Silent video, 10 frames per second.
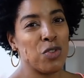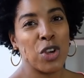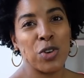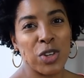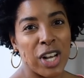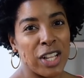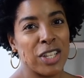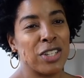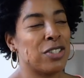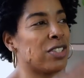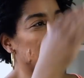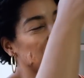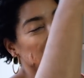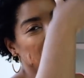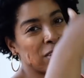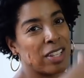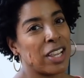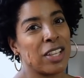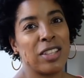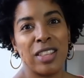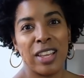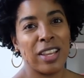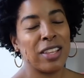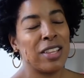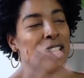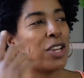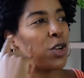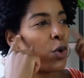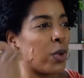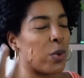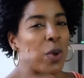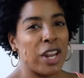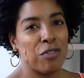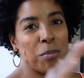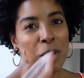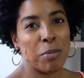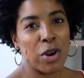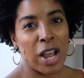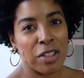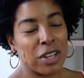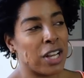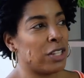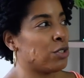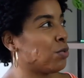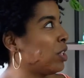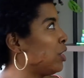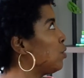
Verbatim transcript: you know, colors, then that's like the quick way to remember how the colors relate